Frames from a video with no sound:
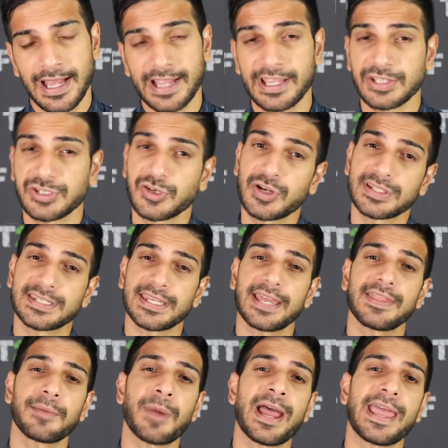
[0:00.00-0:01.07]
I guess you could
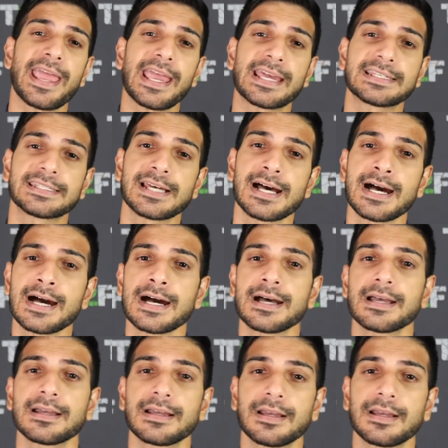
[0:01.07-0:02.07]
say that my hand uh,